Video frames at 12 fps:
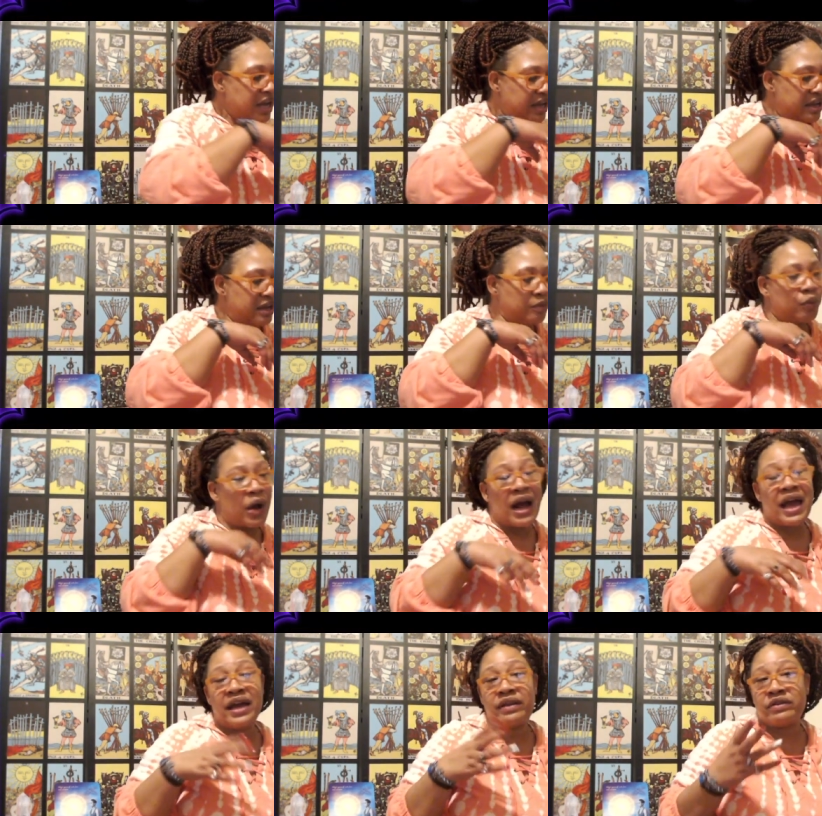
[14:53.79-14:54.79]
and why
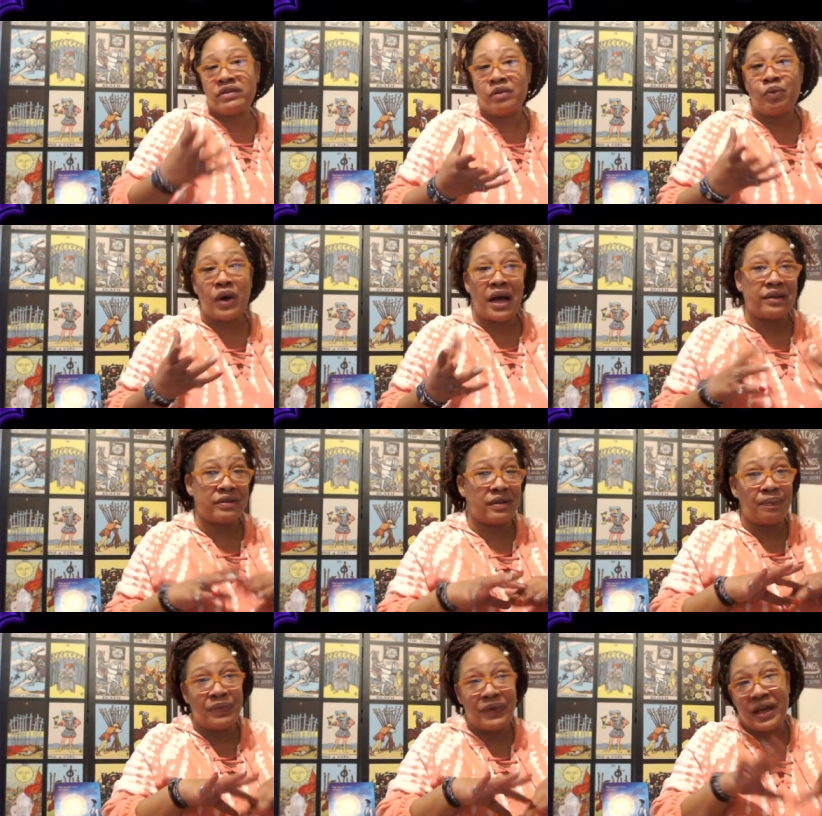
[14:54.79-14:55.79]
as to why
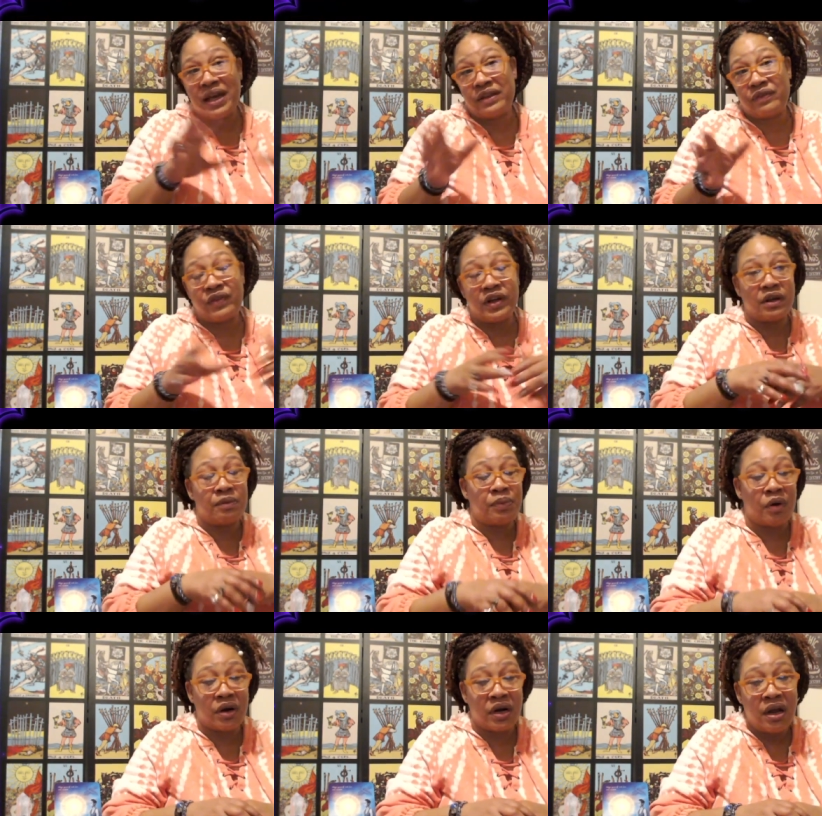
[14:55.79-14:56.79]
something has fell
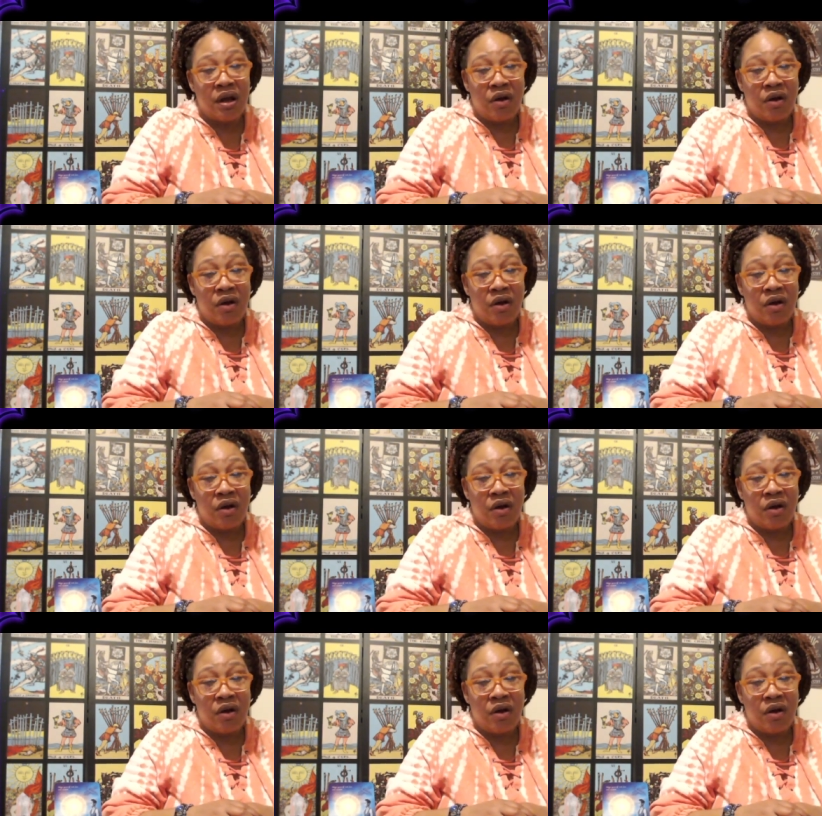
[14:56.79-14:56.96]
apart.